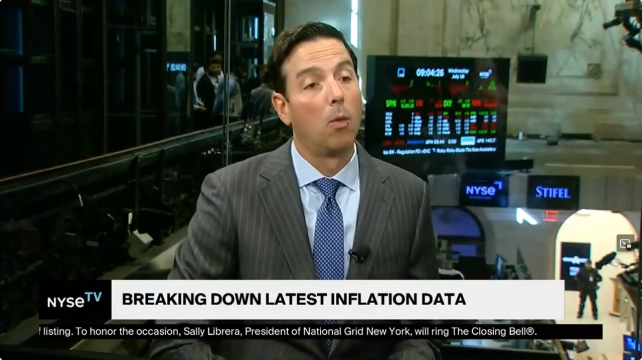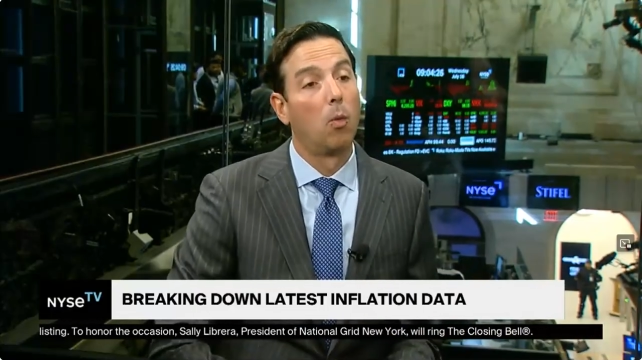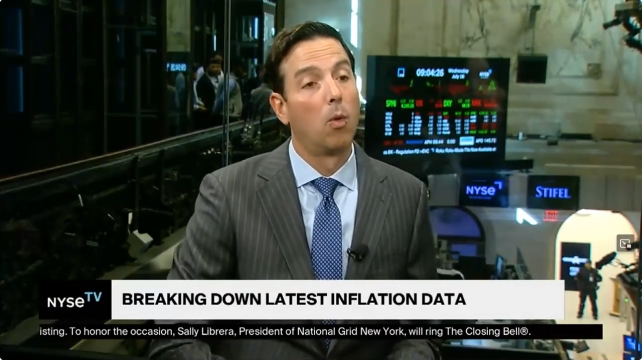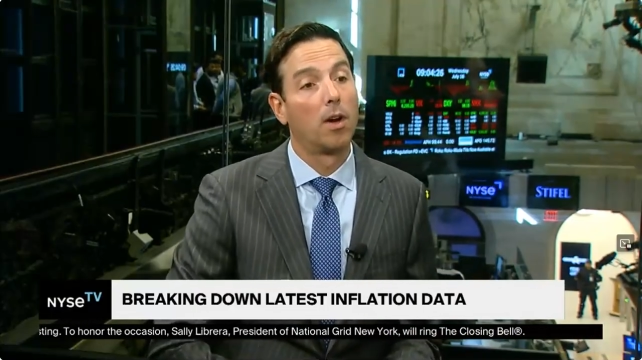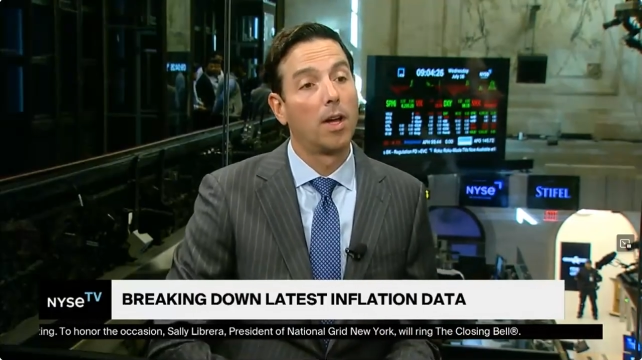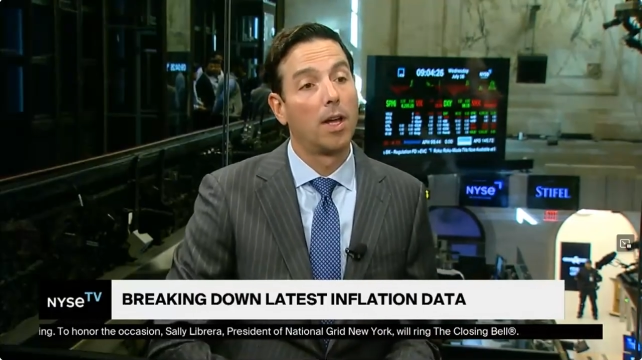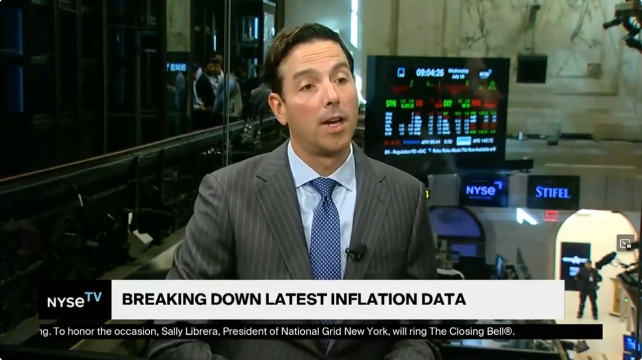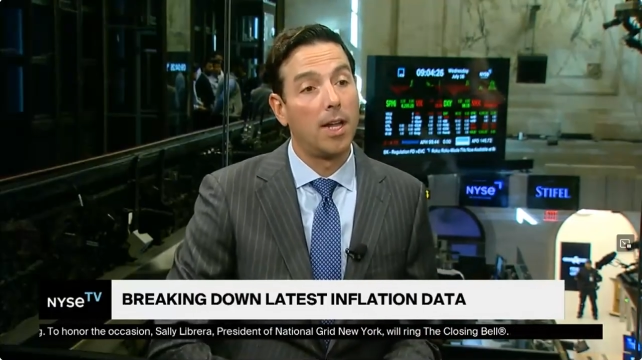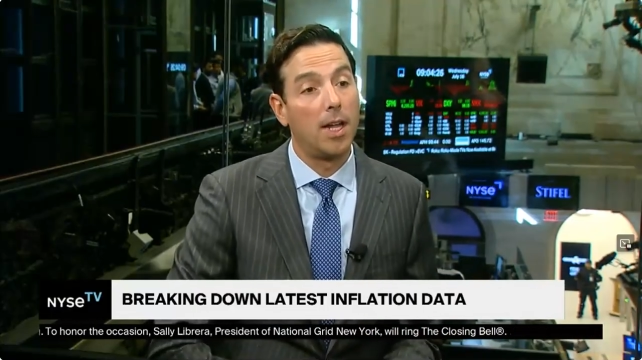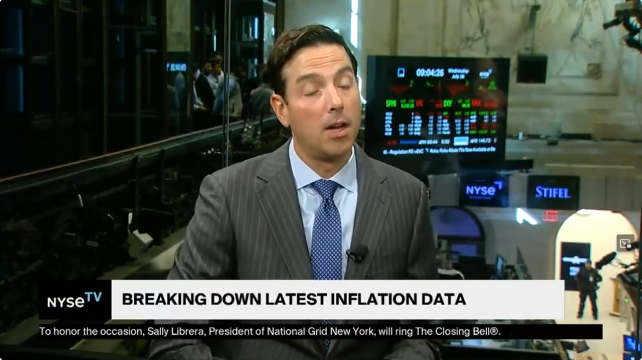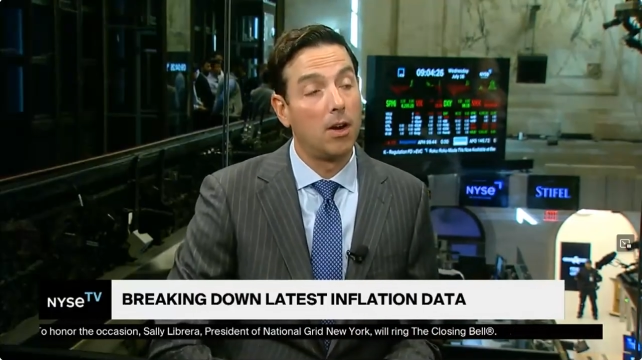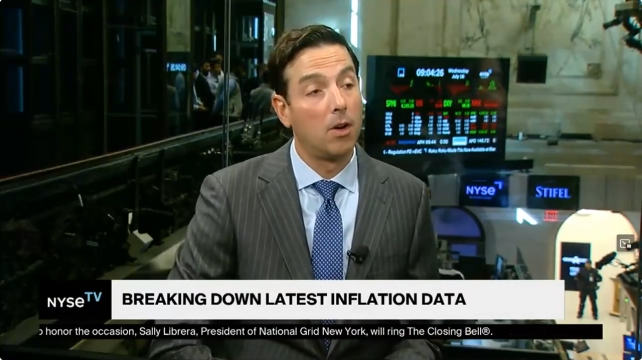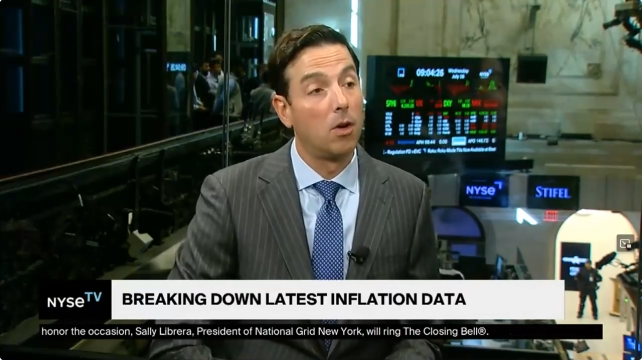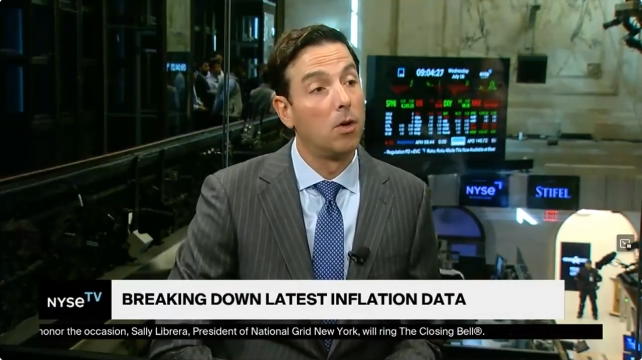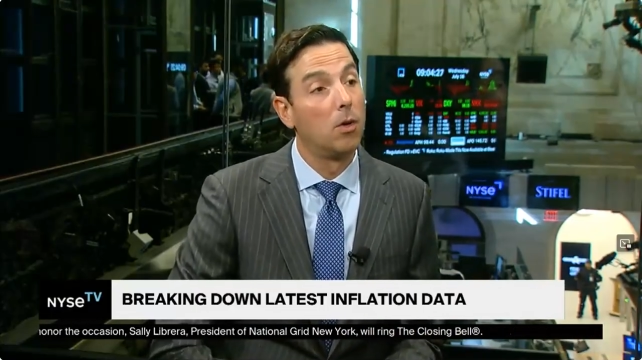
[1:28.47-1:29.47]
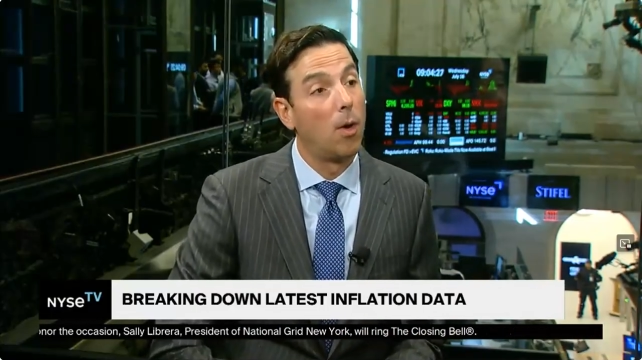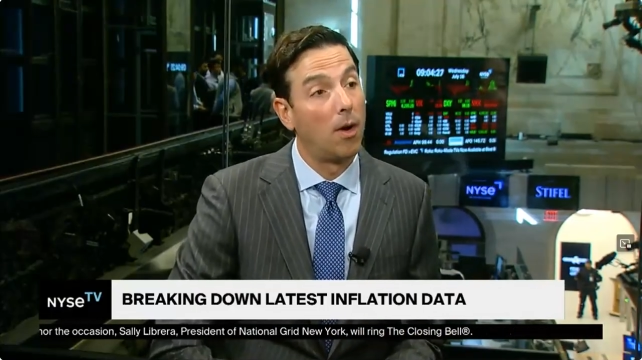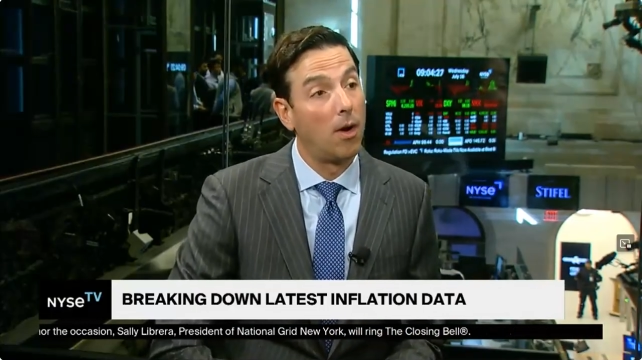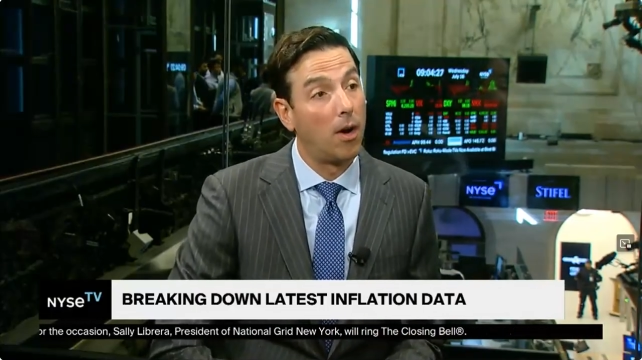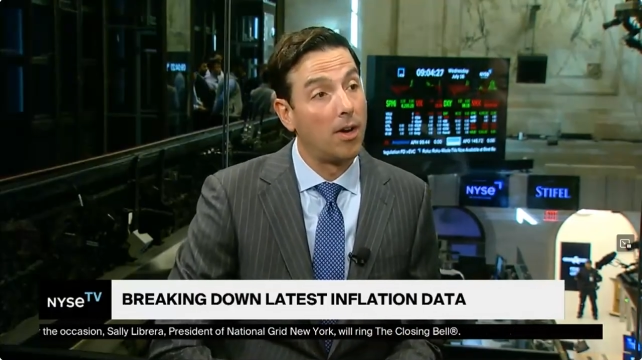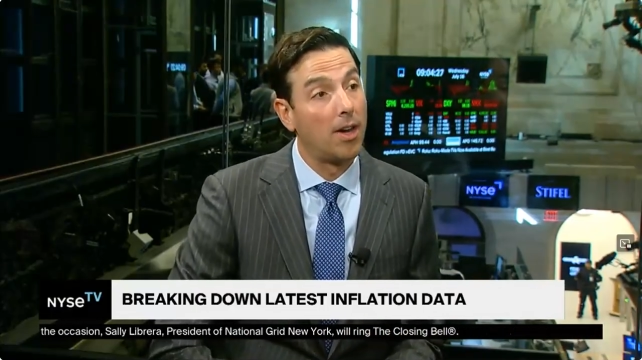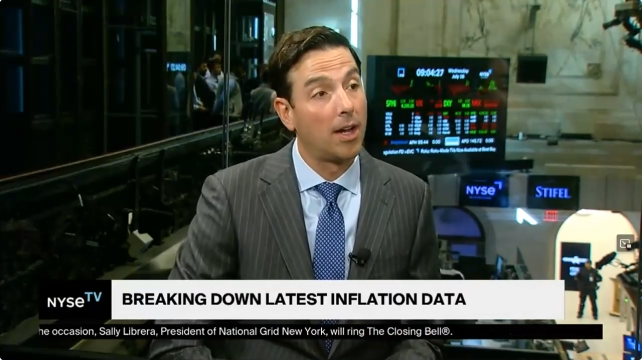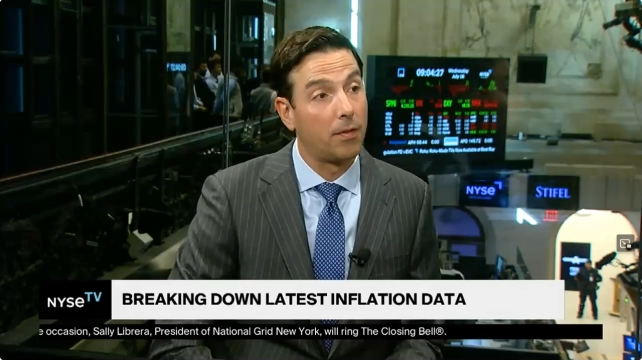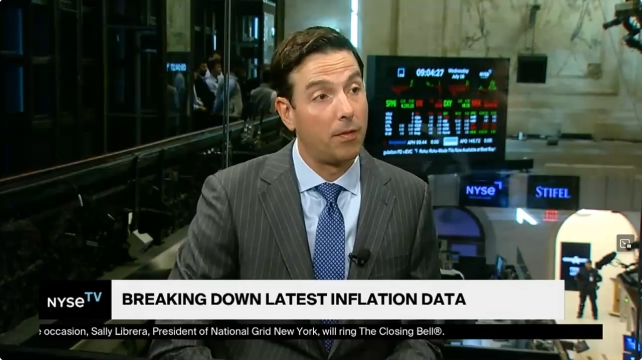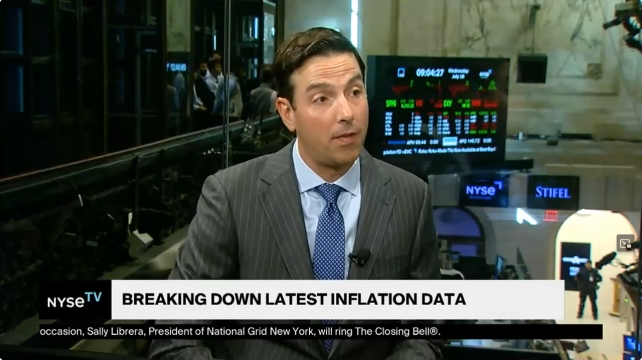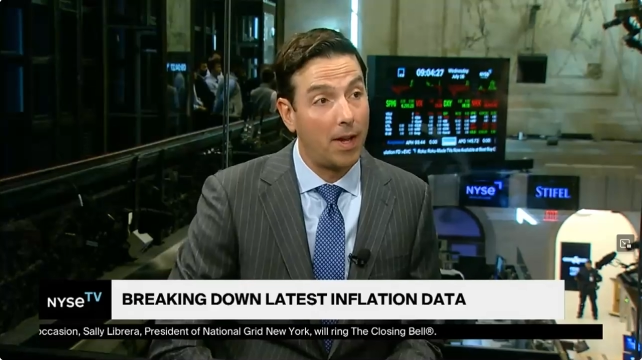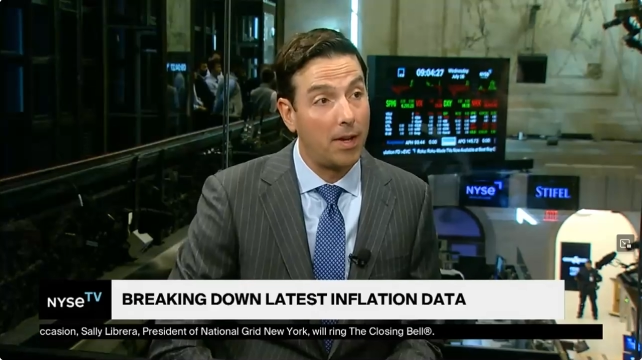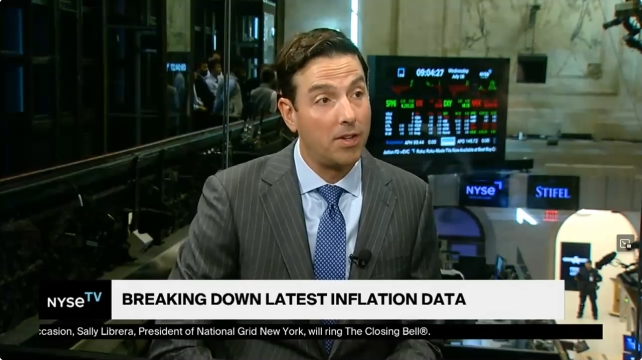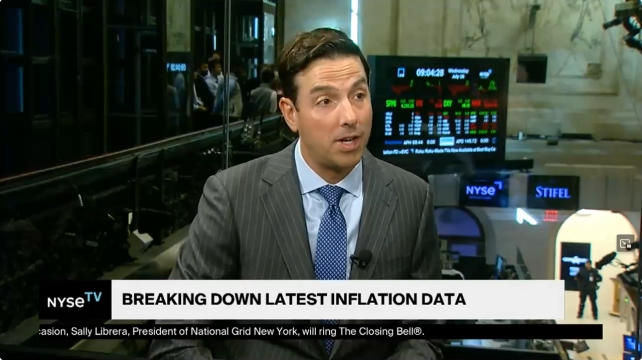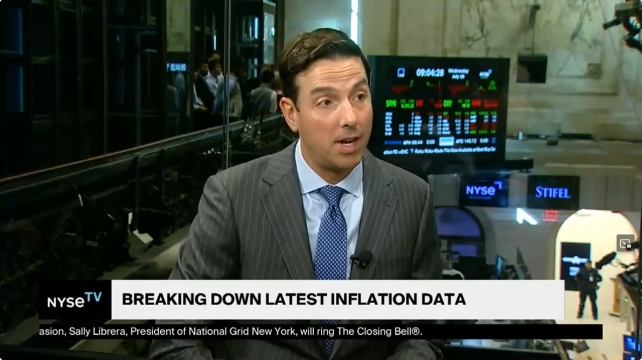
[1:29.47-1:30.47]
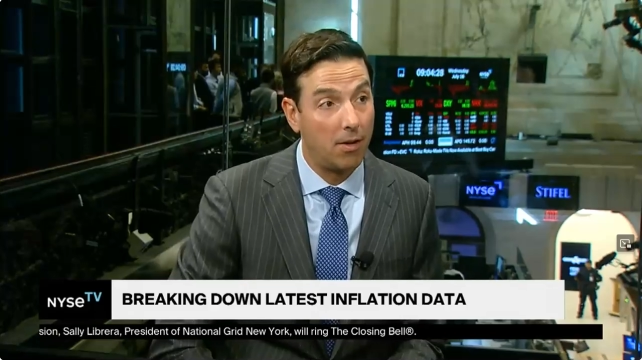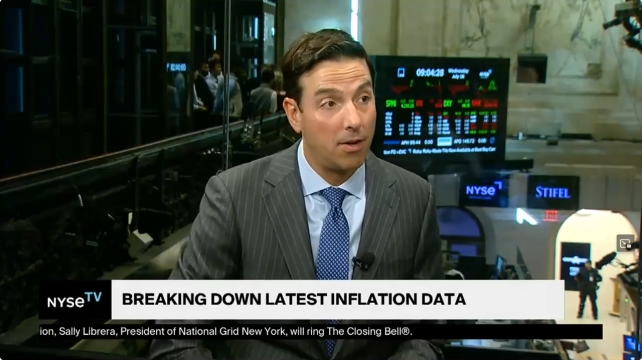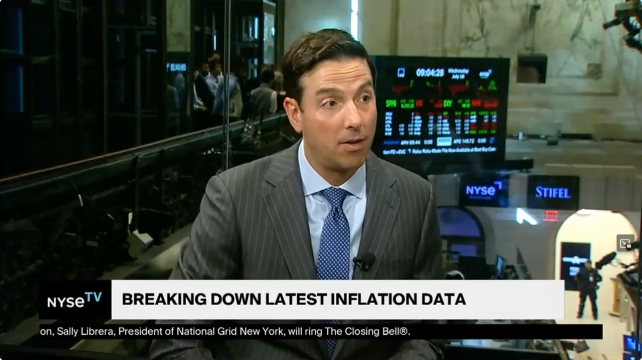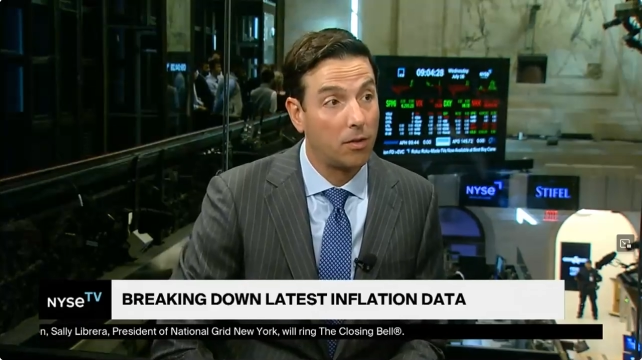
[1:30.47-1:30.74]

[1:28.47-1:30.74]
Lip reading: we're going to hear who our next Fed chair